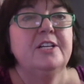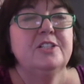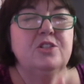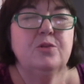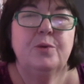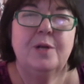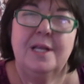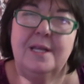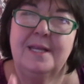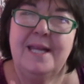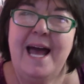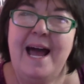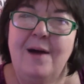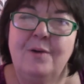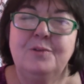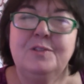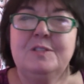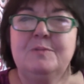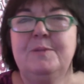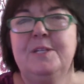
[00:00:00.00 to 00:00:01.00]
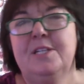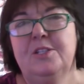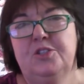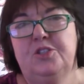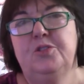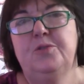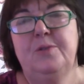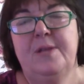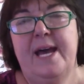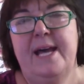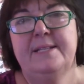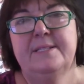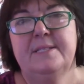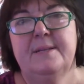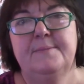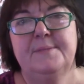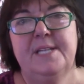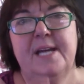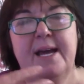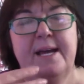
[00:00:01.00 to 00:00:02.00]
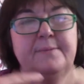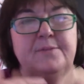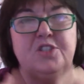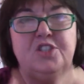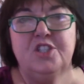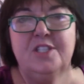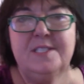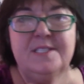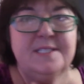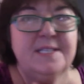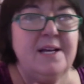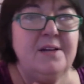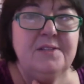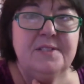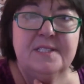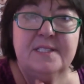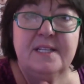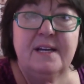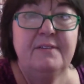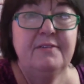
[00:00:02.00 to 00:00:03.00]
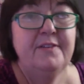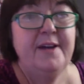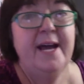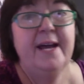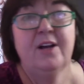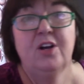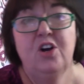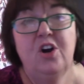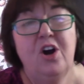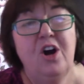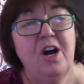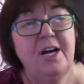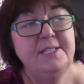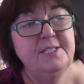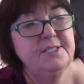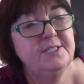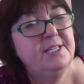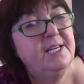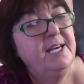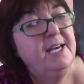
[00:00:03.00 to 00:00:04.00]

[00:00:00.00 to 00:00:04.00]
so it allows me to do that sometimes, just sell stuff at cost.